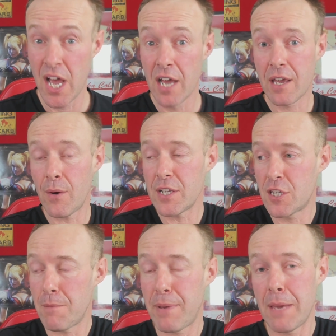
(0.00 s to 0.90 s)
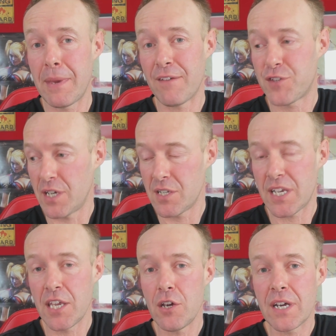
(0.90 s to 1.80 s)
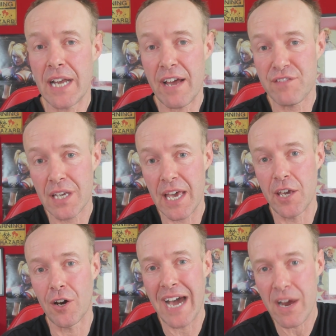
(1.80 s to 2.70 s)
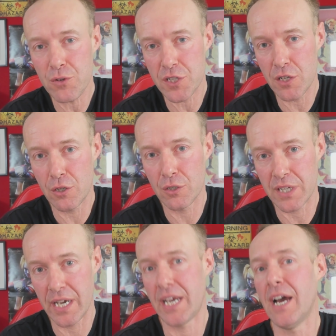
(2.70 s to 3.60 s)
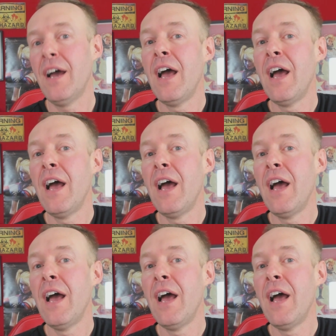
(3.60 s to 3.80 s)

going to the BBFC and saying, you're going to have to get your house in order here.